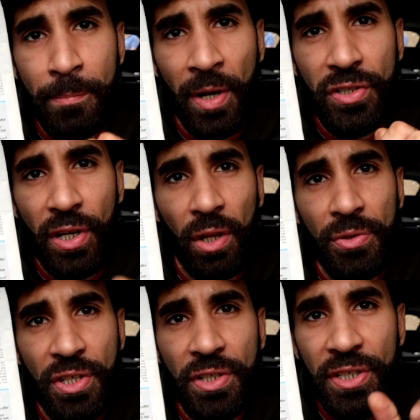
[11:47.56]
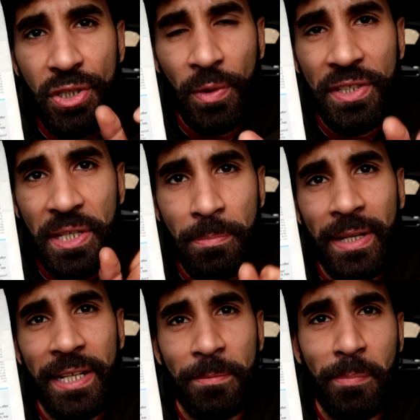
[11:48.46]
much closer to the £20
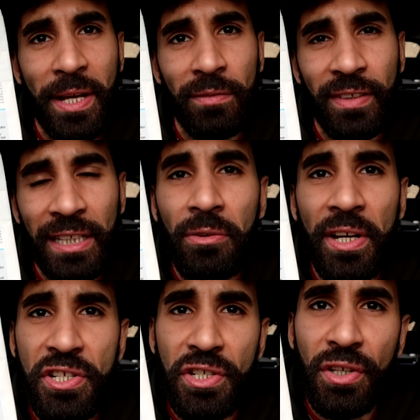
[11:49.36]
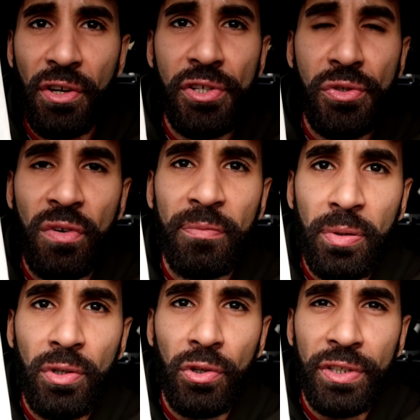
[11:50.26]
million valuation that Arsenal have
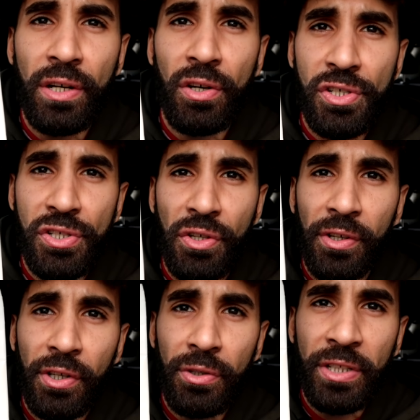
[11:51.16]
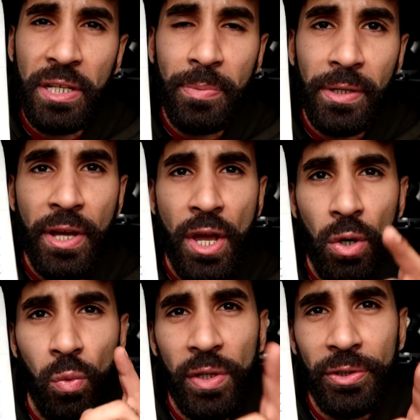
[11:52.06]
put on the Argentine goalkeeper.
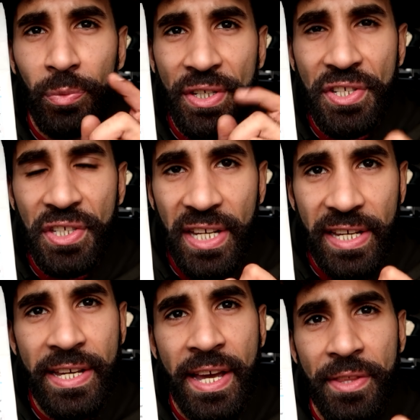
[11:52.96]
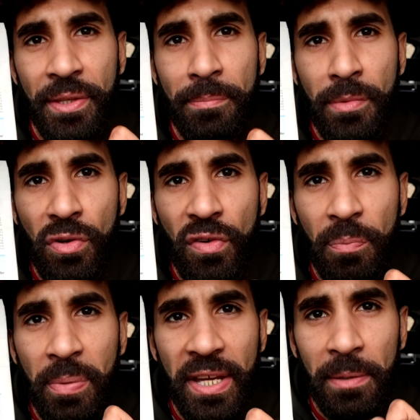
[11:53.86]
Will we see the
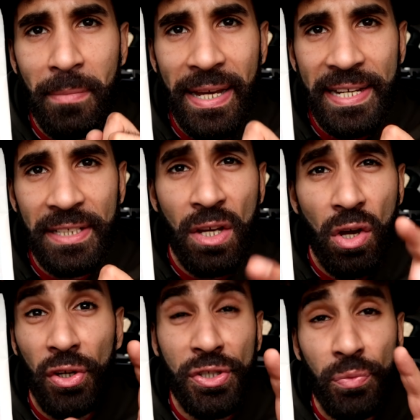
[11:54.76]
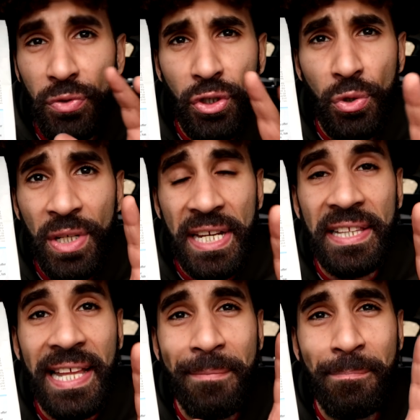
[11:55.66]
move being made? Arsenal do
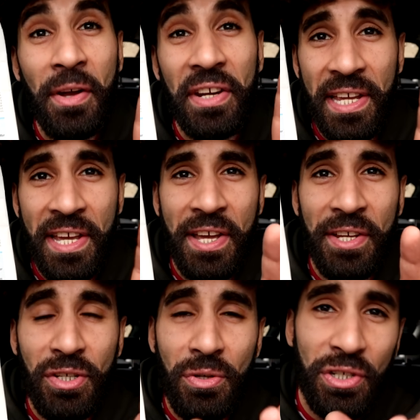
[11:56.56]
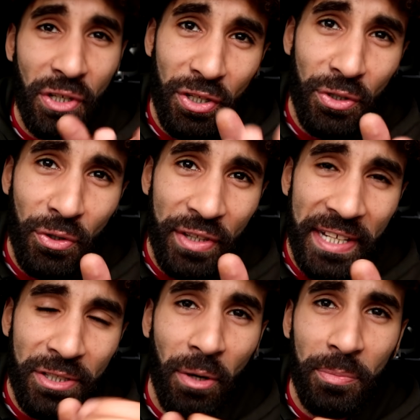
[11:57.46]
need that money to secure
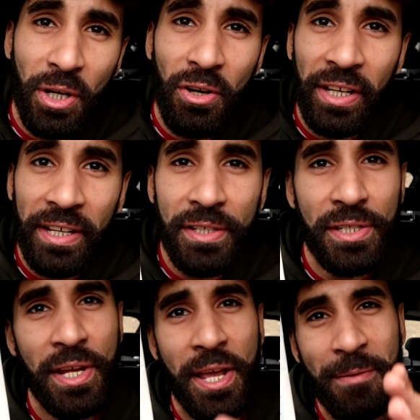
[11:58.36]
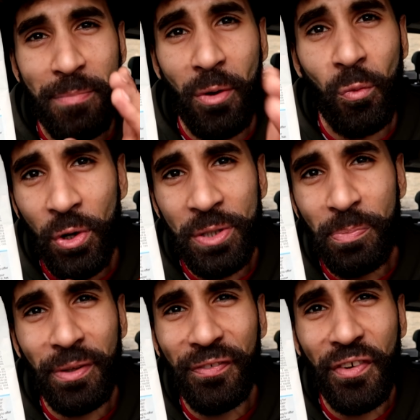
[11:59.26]
their top targets, but would
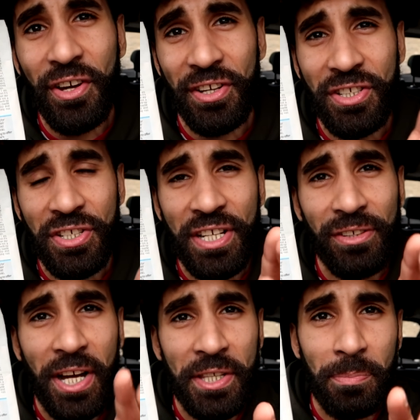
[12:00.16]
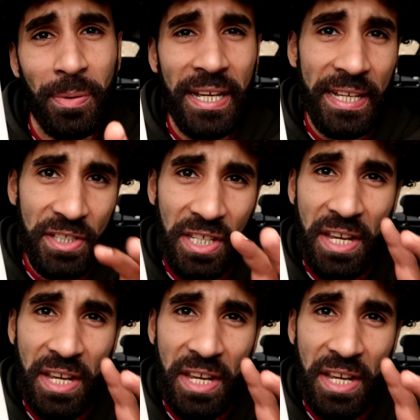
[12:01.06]
prefer to sell other players